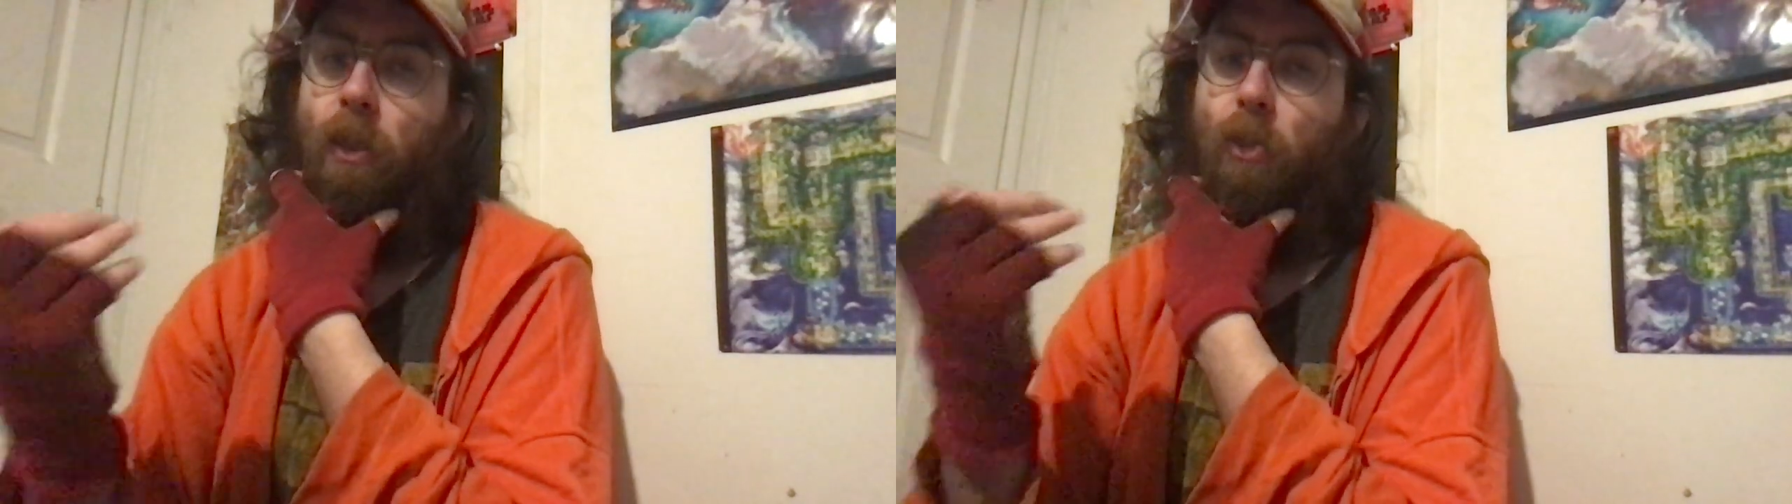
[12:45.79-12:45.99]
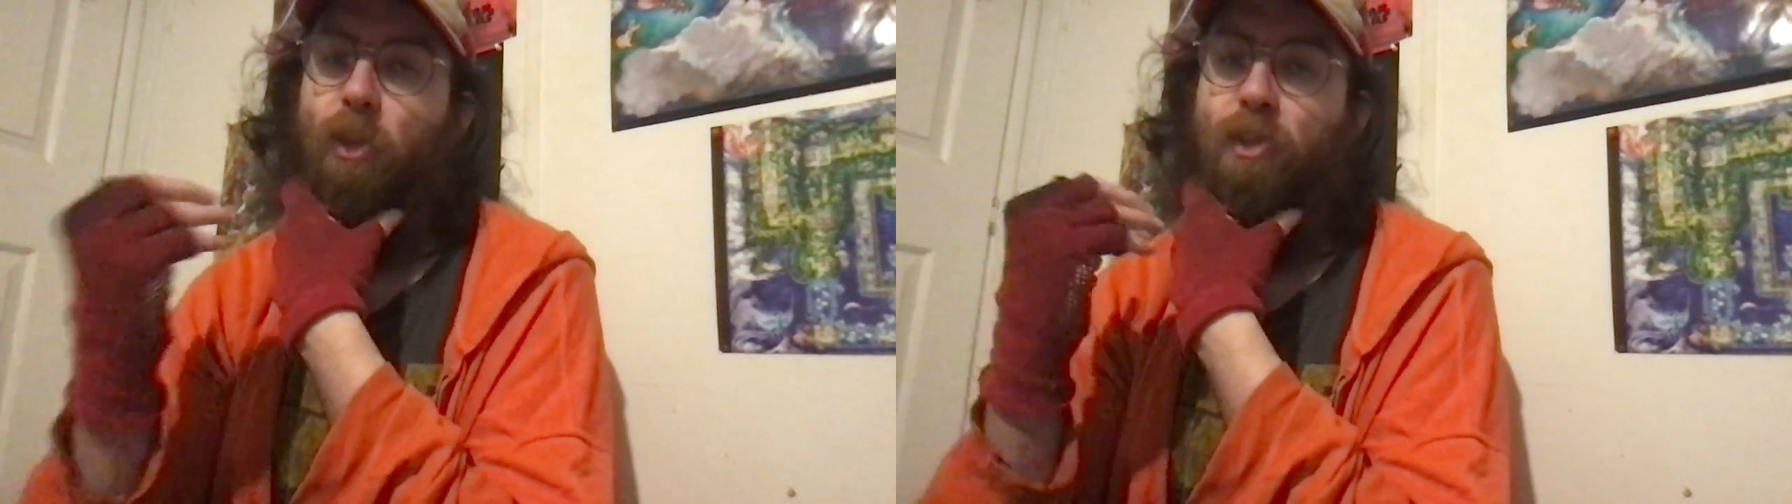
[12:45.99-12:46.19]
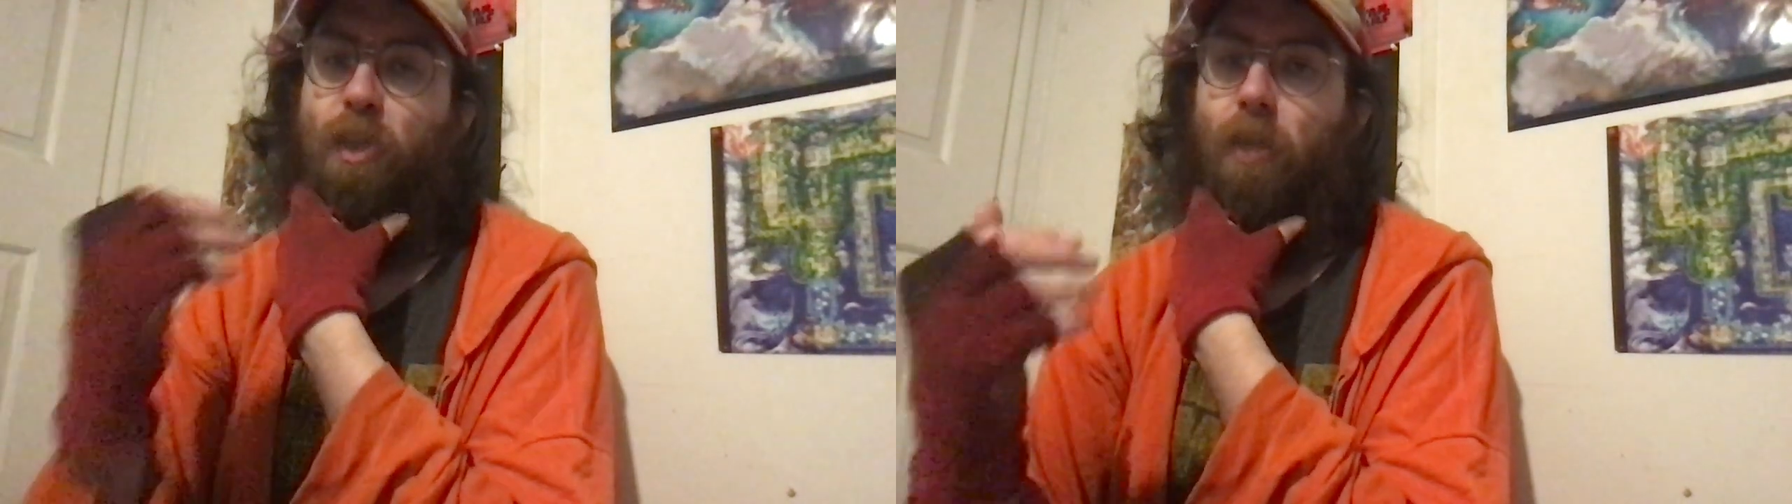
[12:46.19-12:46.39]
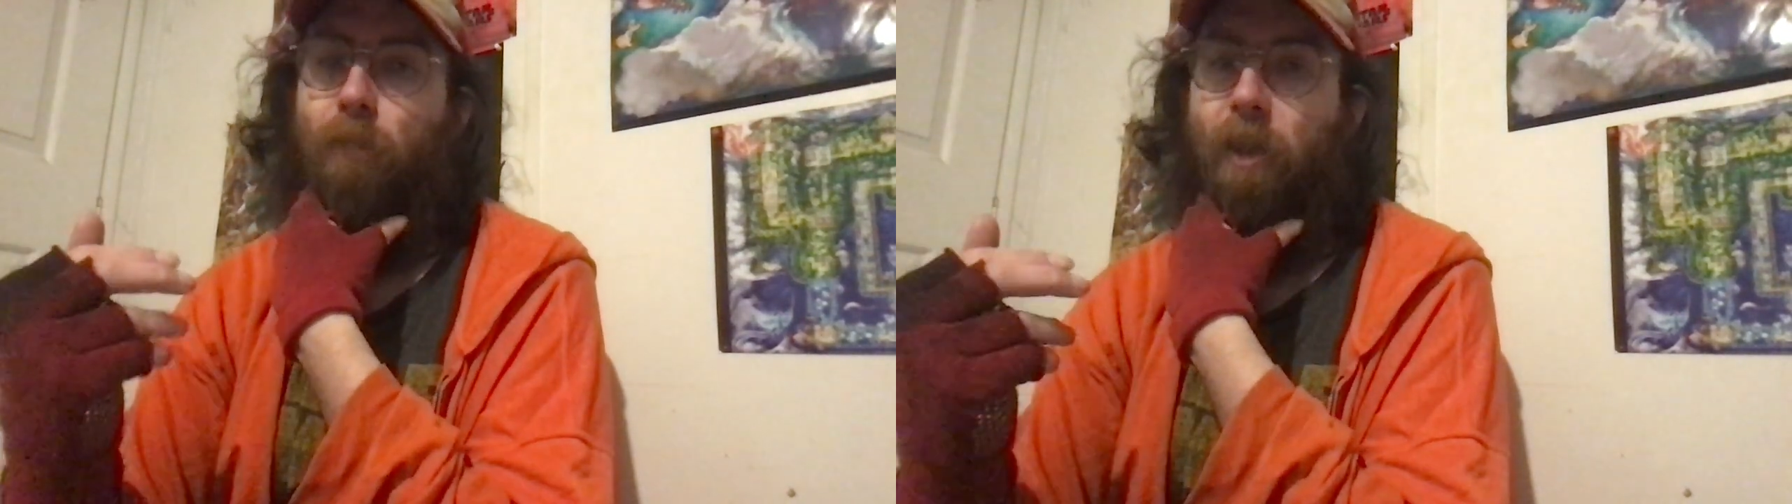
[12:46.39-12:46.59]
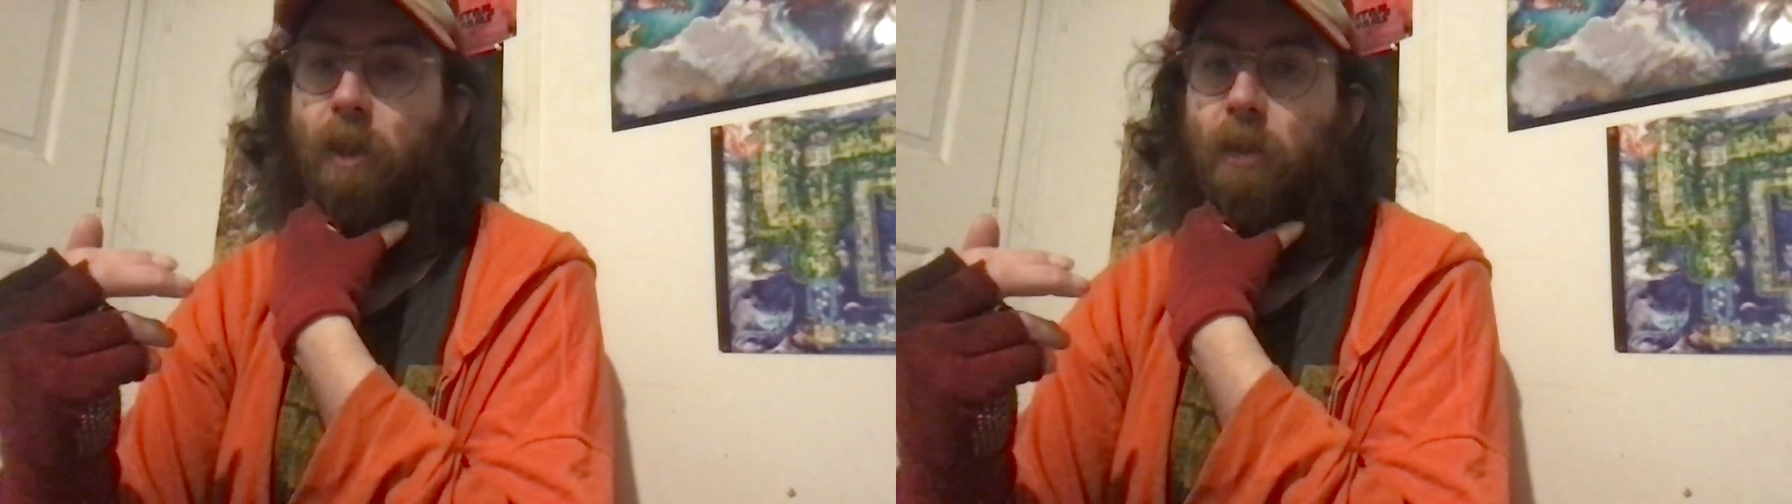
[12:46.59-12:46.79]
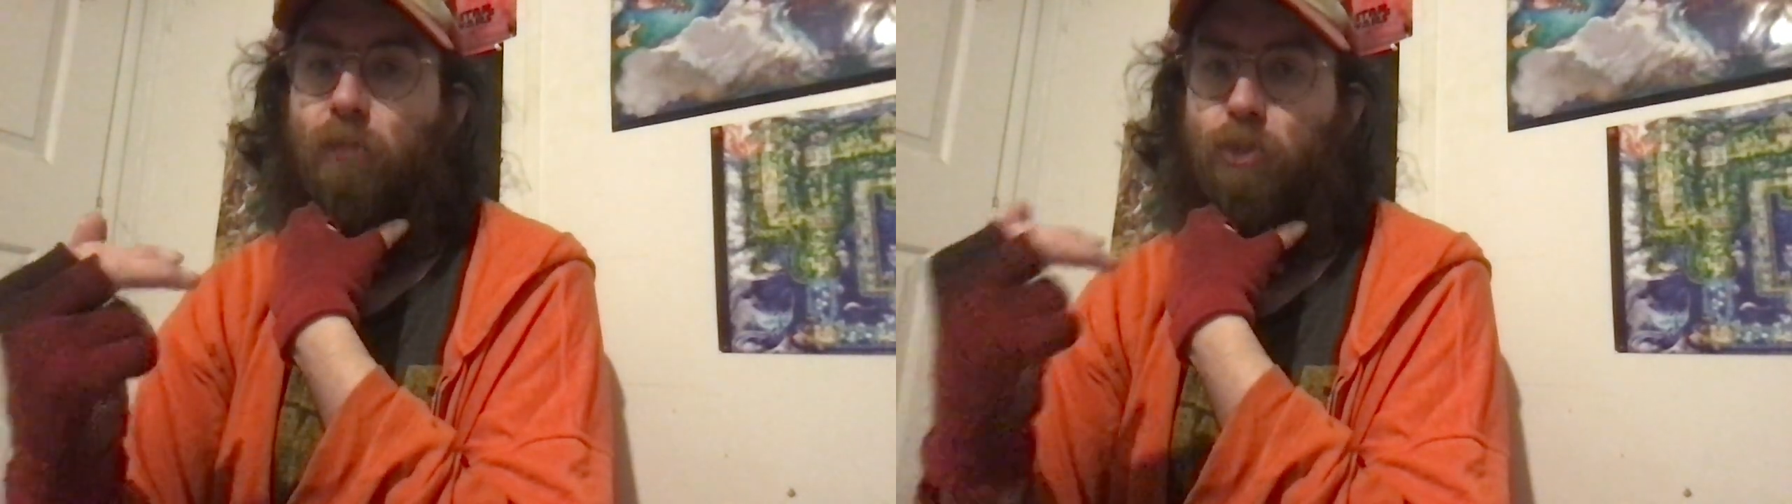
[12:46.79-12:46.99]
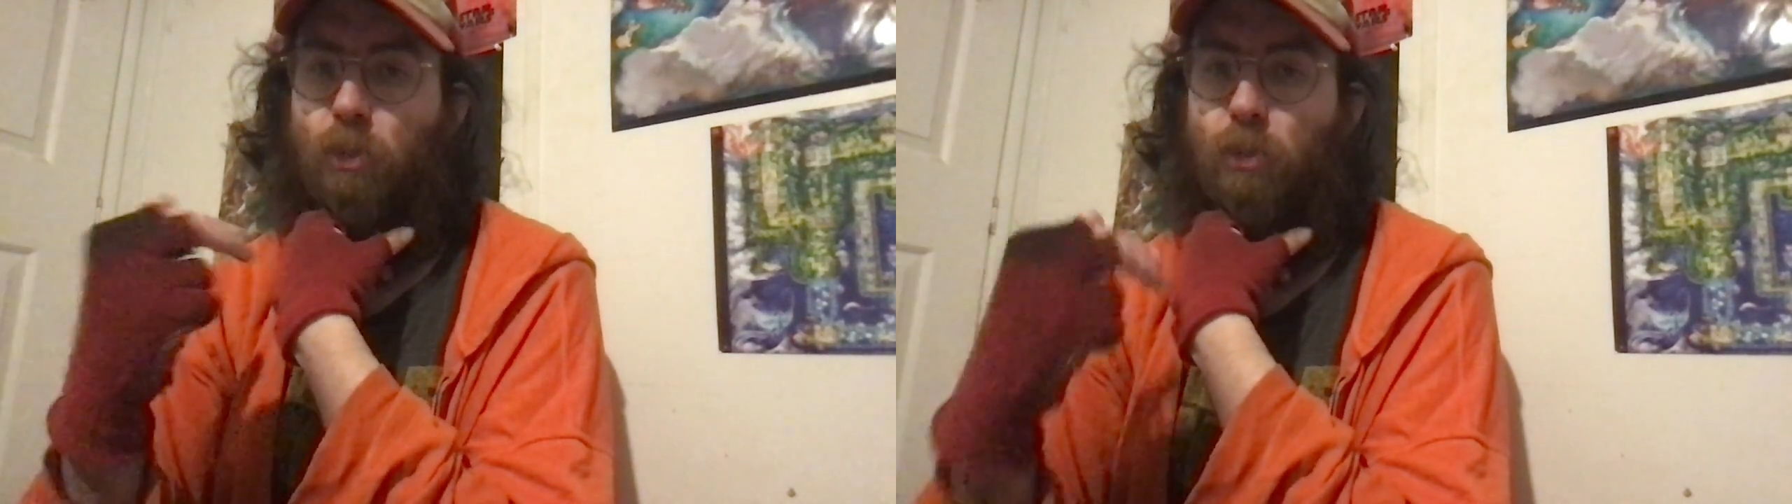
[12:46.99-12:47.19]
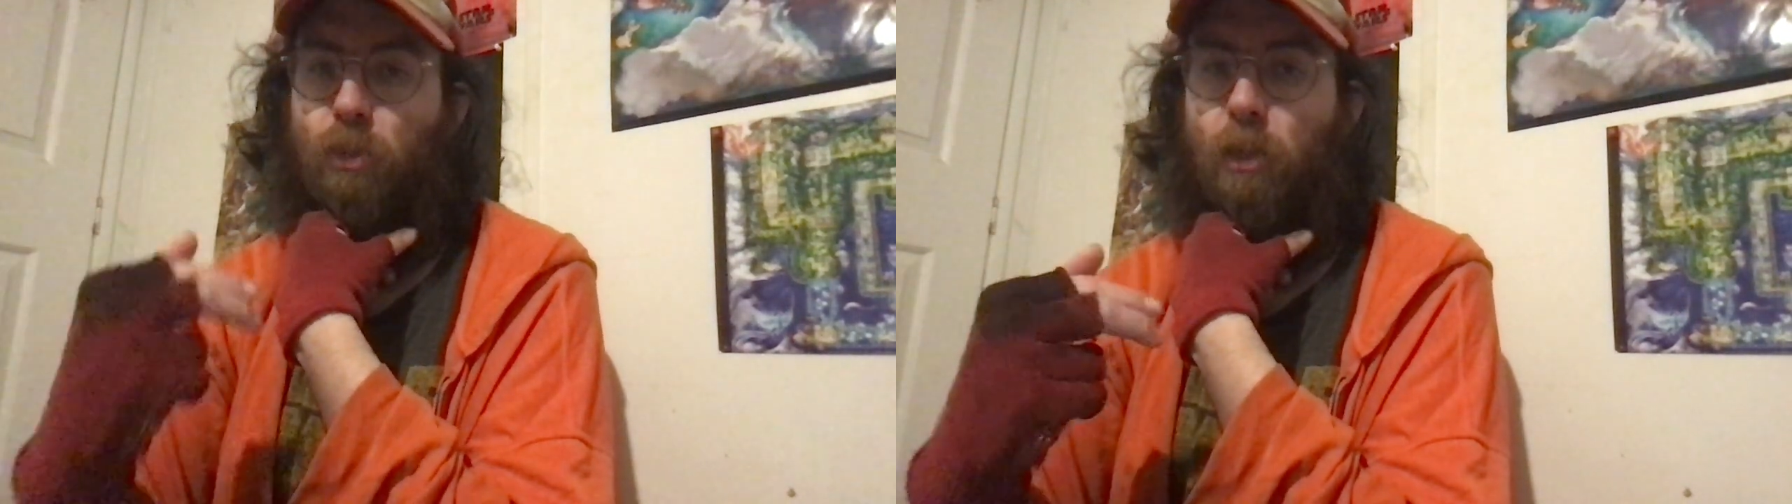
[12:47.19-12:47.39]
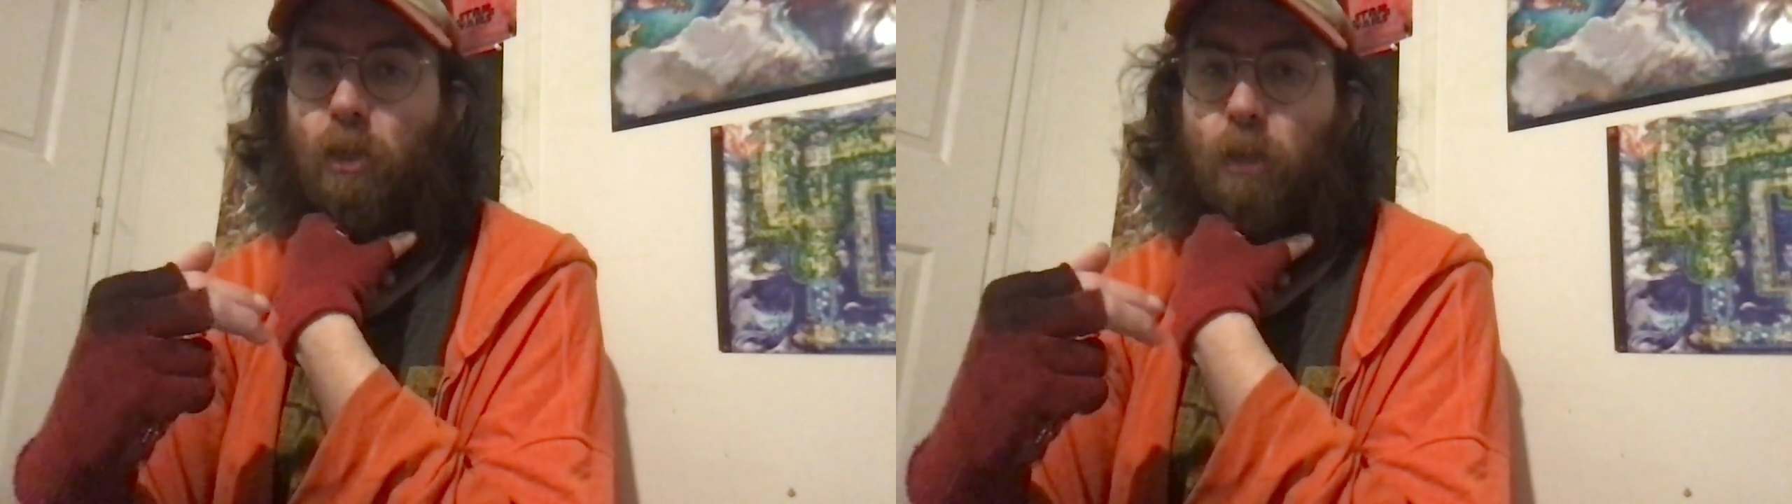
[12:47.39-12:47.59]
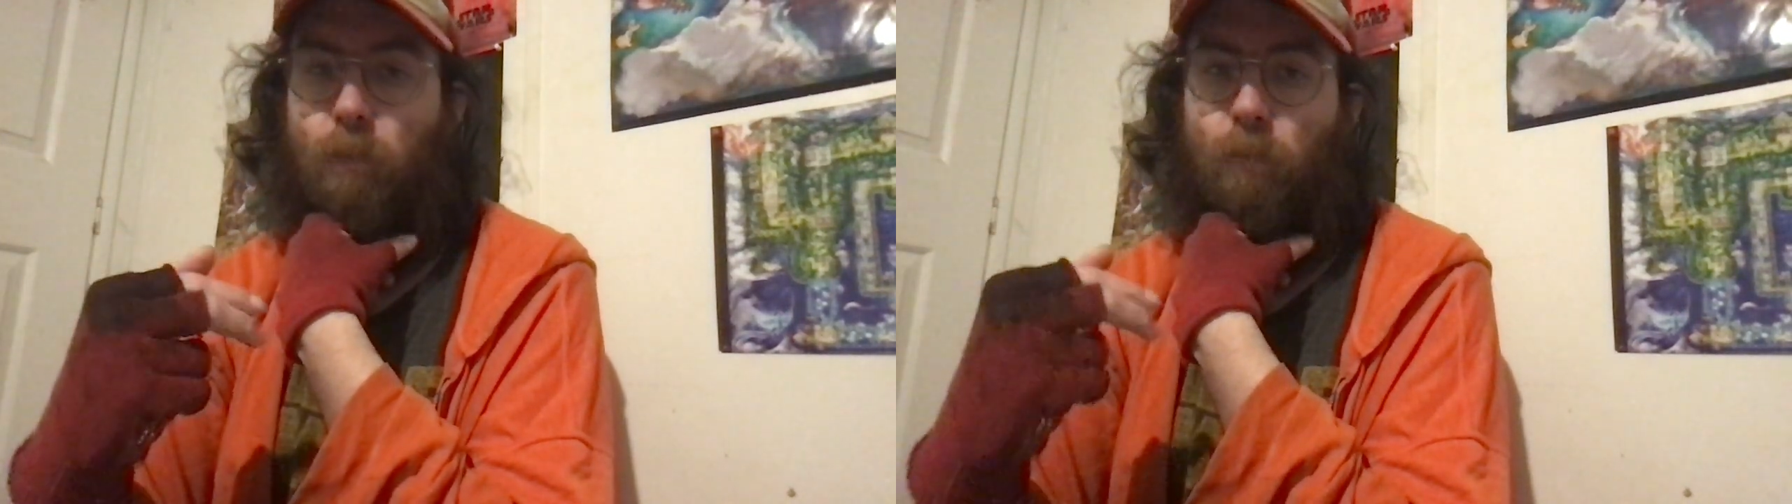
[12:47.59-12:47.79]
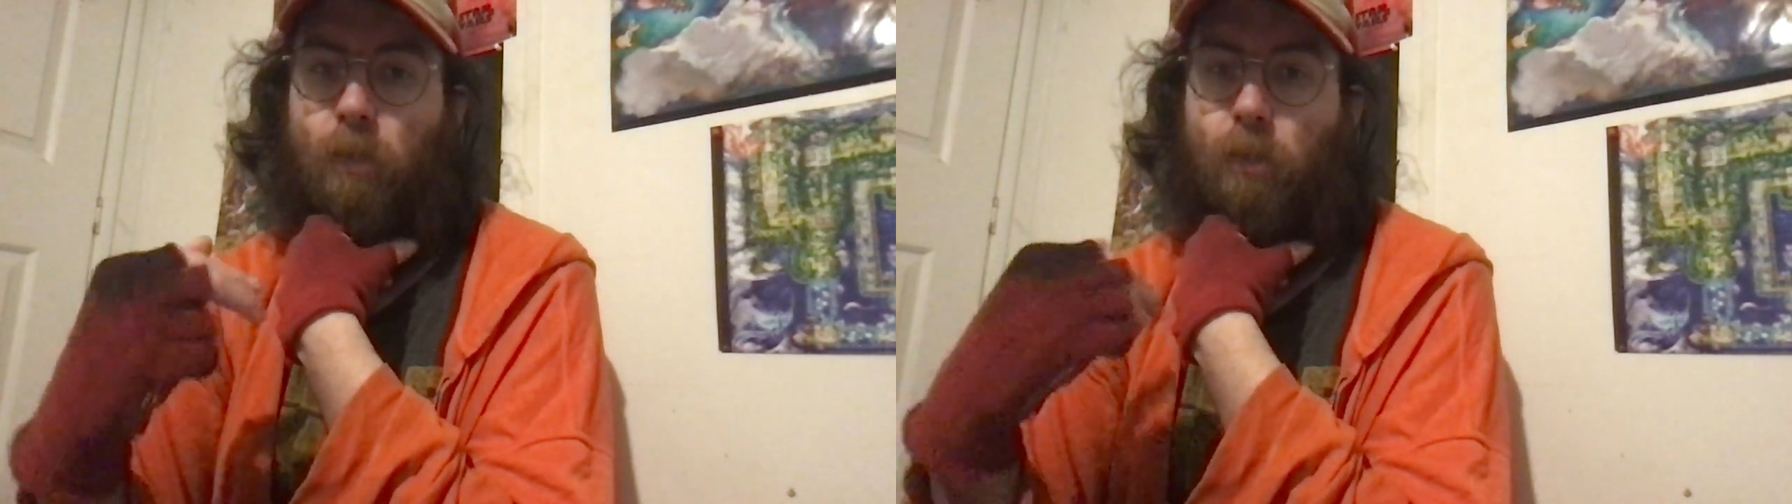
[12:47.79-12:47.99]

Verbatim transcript: Look at the stampede of Chun Li,